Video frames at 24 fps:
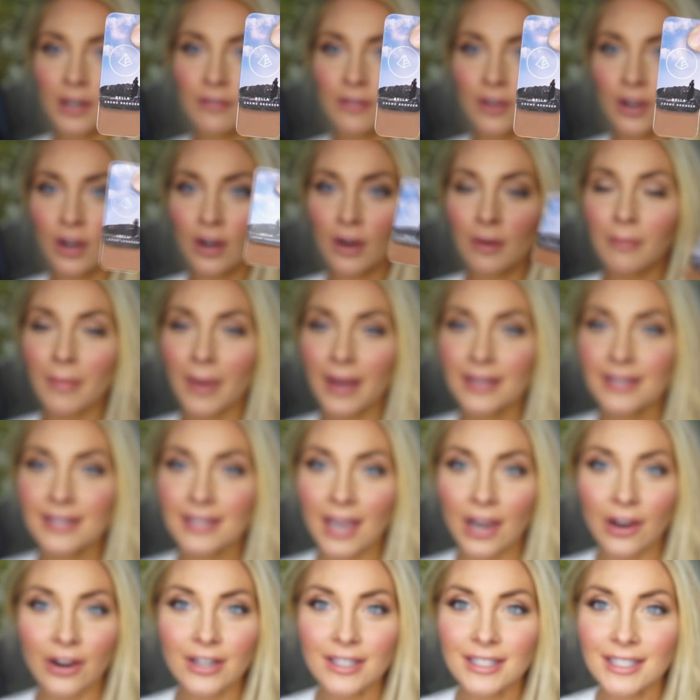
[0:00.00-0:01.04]
of your
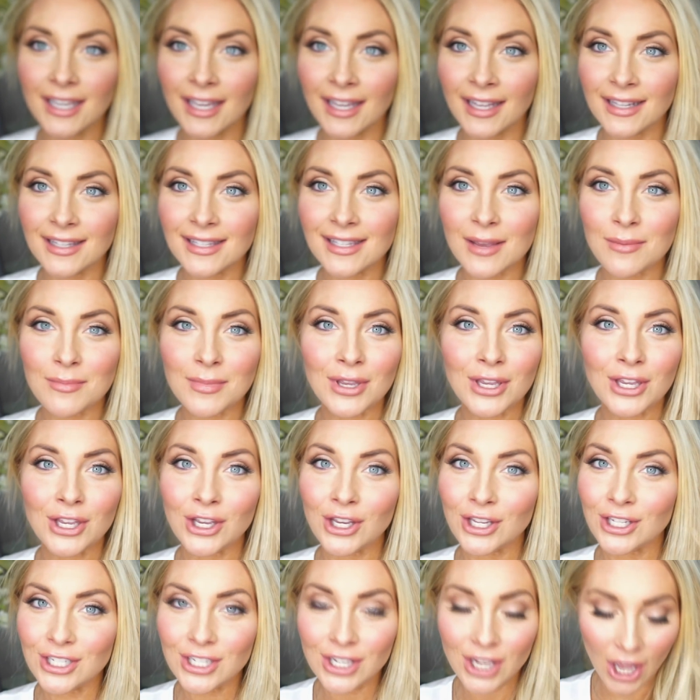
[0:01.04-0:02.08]
mascara tins and be
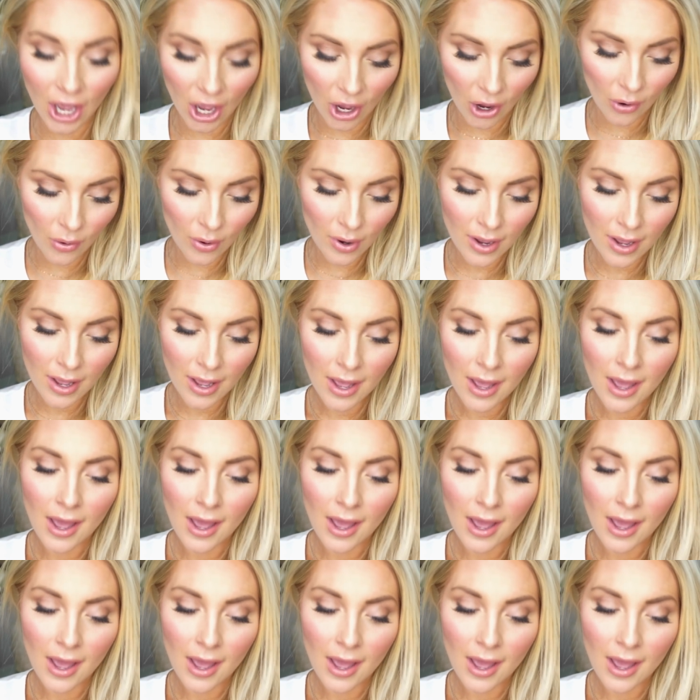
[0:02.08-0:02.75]
good to go.